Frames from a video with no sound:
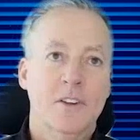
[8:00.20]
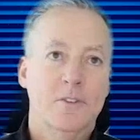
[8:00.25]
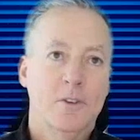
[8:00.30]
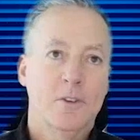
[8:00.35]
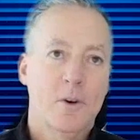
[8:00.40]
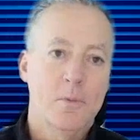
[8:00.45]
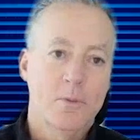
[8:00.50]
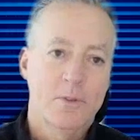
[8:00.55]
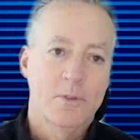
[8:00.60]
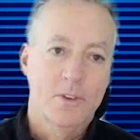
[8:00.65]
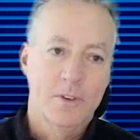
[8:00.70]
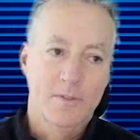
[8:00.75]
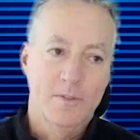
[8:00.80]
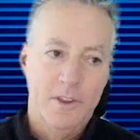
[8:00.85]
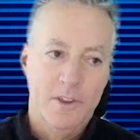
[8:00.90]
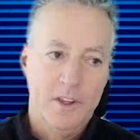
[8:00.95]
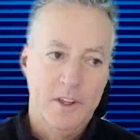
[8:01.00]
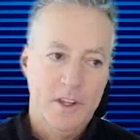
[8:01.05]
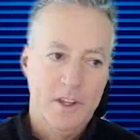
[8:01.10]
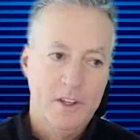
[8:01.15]
terms of
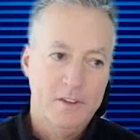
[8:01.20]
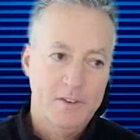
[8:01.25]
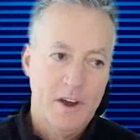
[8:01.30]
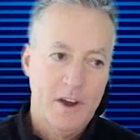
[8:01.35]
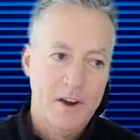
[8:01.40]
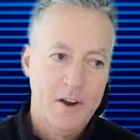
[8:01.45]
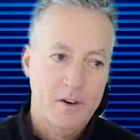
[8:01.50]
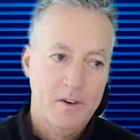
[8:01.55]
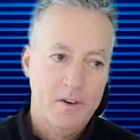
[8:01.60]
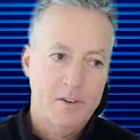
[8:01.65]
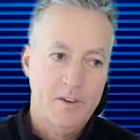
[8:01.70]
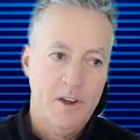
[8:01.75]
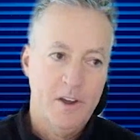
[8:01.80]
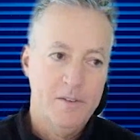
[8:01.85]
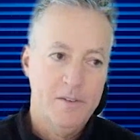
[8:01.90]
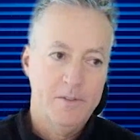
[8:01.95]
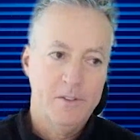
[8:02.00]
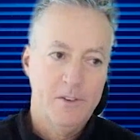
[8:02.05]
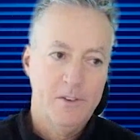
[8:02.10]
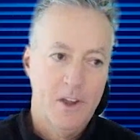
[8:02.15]
the entire
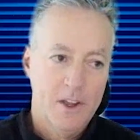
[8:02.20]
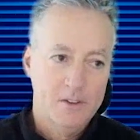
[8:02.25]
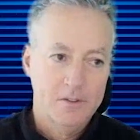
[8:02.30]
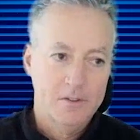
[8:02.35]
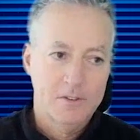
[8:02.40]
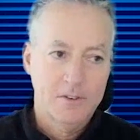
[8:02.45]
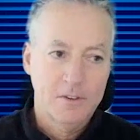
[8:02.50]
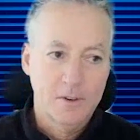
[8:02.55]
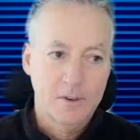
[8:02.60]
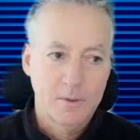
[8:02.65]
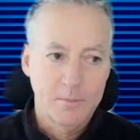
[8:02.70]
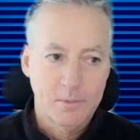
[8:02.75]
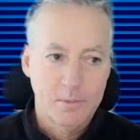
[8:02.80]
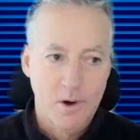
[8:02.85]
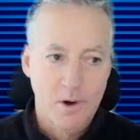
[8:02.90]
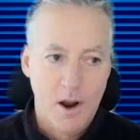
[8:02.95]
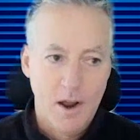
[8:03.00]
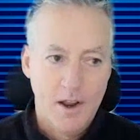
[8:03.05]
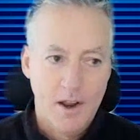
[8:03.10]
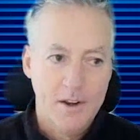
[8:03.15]
dev, test,
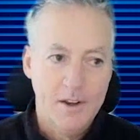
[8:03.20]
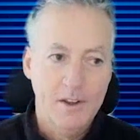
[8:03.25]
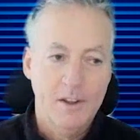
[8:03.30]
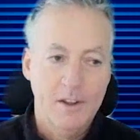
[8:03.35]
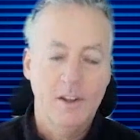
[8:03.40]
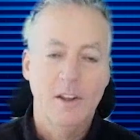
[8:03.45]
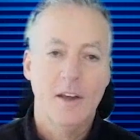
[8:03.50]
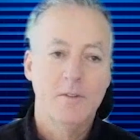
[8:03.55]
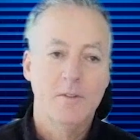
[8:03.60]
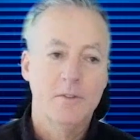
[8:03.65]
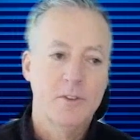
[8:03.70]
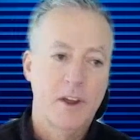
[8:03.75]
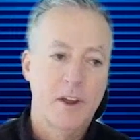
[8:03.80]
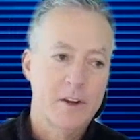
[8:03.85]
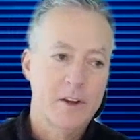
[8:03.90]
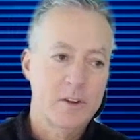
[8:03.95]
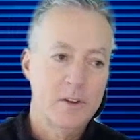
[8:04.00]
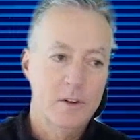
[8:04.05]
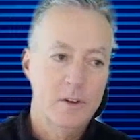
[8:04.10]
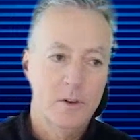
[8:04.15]
prod
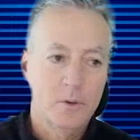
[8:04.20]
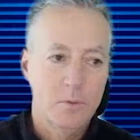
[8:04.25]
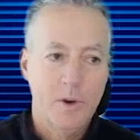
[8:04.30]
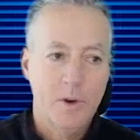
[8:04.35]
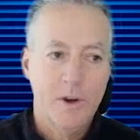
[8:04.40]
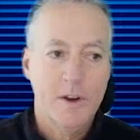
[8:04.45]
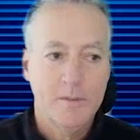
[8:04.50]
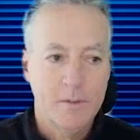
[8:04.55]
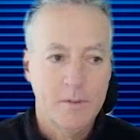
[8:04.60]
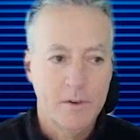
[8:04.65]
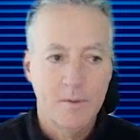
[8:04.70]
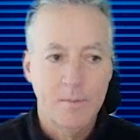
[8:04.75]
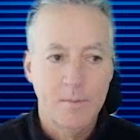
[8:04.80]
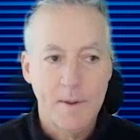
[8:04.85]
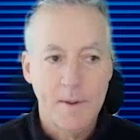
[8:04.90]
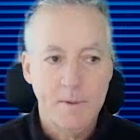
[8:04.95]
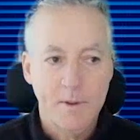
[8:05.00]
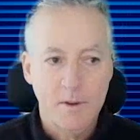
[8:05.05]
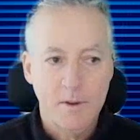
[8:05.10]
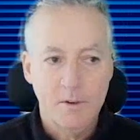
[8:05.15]
lifecycle or whatever.
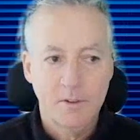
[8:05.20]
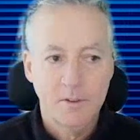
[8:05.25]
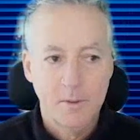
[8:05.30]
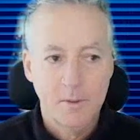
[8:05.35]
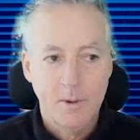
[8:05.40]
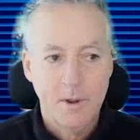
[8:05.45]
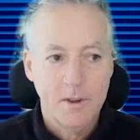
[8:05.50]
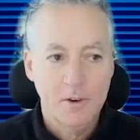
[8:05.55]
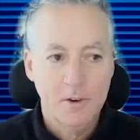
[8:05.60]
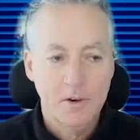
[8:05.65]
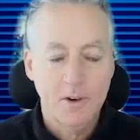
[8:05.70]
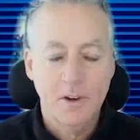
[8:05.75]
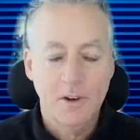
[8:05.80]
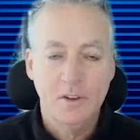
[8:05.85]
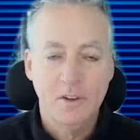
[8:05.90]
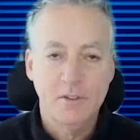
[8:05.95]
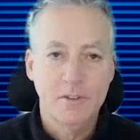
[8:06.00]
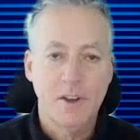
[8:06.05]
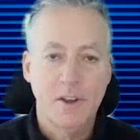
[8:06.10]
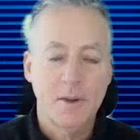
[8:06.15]
Maybe there's some other
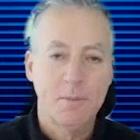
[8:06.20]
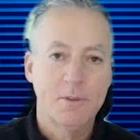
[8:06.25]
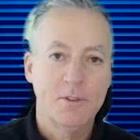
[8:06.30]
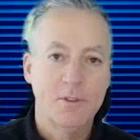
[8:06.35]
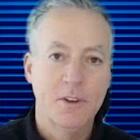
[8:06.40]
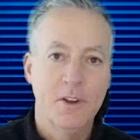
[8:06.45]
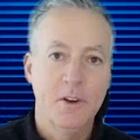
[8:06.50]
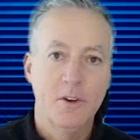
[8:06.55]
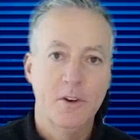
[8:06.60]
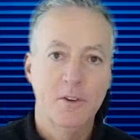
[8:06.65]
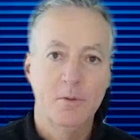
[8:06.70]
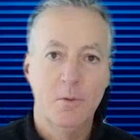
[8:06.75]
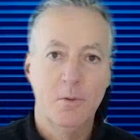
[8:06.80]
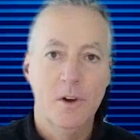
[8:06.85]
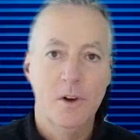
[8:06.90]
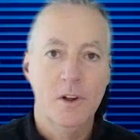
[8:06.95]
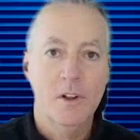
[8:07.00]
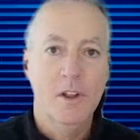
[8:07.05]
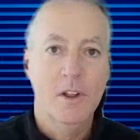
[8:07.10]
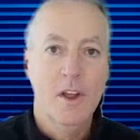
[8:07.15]
steps in there as
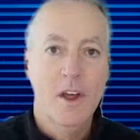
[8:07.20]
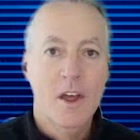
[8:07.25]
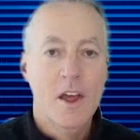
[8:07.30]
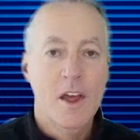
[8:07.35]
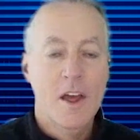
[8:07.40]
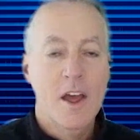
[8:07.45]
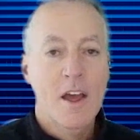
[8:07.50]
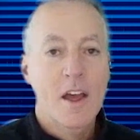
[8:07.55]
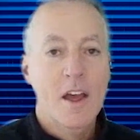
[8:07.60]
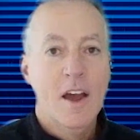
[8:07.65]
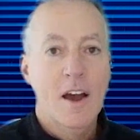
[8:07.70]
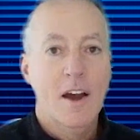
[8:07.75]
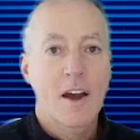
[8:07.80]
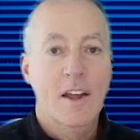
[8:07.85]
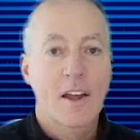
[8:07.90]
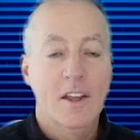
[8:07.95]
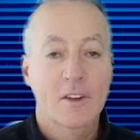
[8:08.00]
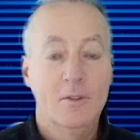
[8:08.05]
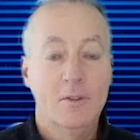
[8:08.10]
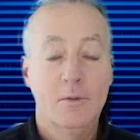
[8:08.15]
well.
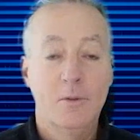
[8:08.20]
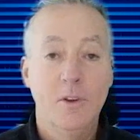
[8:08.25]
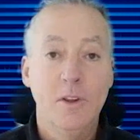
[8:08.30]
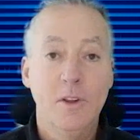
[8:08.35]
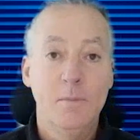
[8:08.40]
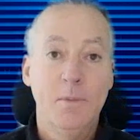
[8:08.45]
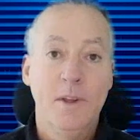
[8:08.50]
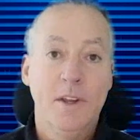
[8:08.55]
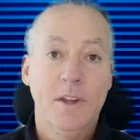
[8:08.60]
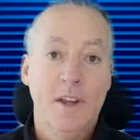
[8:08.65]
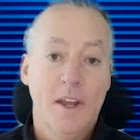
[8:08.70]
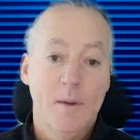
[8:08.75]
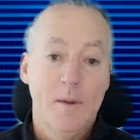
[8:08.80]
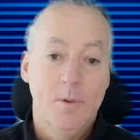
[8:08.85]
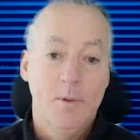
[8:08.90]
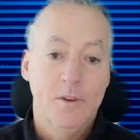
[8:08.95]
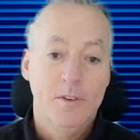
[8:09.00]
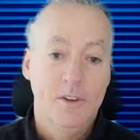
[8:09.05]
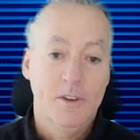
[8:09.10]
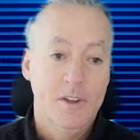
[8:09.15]
It's really being
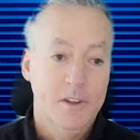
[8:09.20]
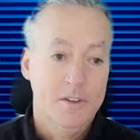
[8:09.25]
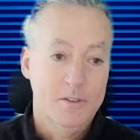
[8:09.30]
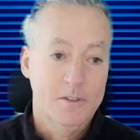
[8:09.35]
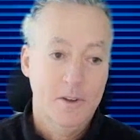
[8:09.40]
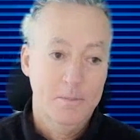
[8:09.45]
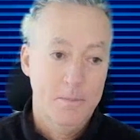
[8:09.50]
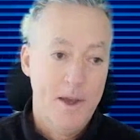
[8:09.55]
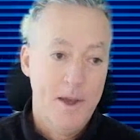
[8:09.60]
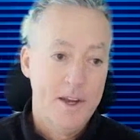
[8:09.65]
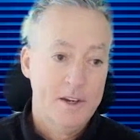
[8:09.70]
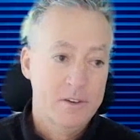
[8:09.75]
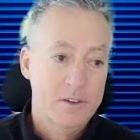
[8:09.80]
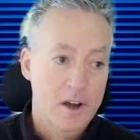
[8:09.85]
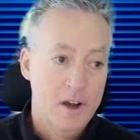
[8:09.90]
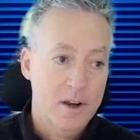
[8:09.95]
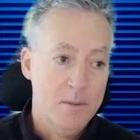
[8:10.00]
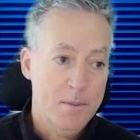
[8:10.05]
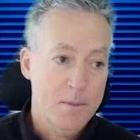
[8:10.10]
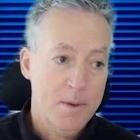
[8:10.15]
able to back to
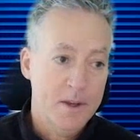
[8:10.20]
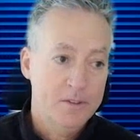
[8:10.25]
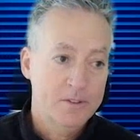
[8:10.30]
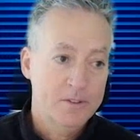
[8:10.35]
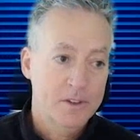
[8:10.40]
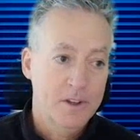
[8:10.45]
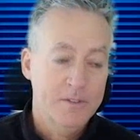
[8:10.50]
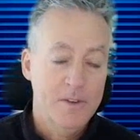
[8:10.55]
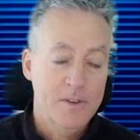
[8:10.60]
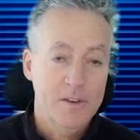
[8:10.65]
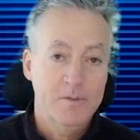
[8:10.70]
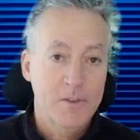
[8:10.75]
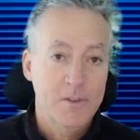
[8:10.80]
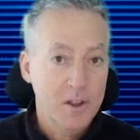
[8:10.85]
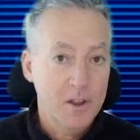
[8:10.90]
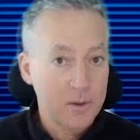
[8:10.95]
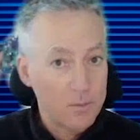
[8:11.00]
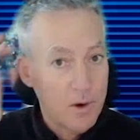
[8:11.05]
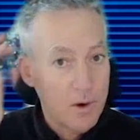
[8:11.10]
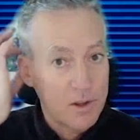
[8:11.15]
automation, and
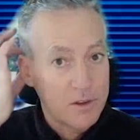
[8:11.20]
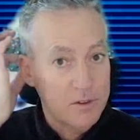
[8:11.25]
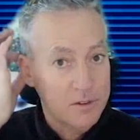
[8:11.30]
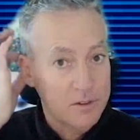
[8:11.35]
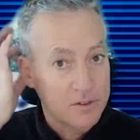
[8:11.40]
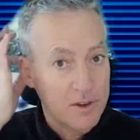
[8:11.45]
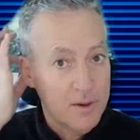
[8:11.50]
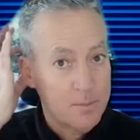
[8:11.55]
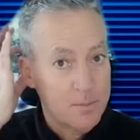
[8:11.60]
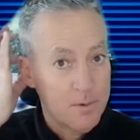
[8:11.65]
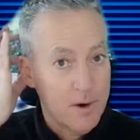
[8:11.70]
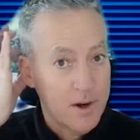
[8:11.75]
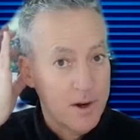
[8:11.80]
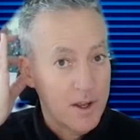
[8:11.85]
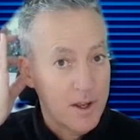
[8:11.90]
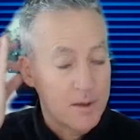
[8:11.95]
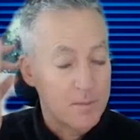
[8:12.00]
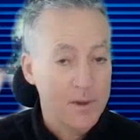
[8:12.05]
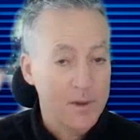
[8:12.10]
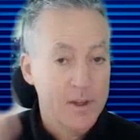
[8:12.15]
Veli brought this up,
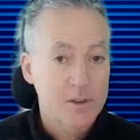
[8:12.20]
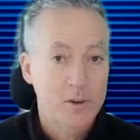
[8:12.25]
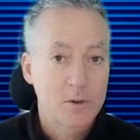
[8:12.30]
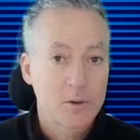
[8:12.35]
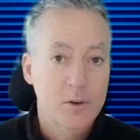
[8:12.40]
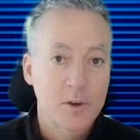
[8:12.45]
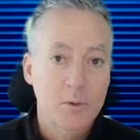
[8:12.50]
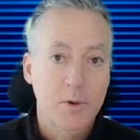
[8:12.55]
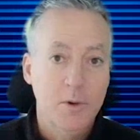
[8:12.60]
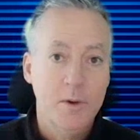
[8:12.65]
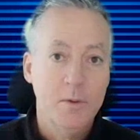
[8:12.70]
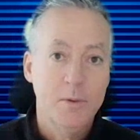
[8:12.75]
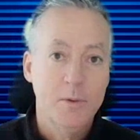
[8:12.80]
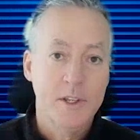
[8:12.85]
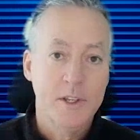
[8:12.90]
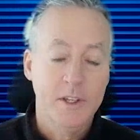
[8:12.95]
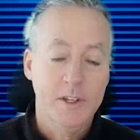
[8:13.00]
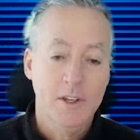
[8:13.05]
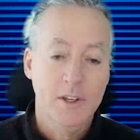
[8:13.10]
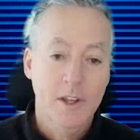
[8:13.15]
right? I mean, the only way we
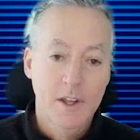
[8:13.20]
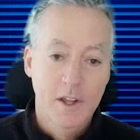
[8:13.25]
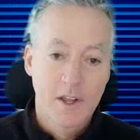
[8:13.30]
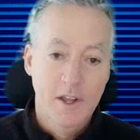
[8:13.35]
can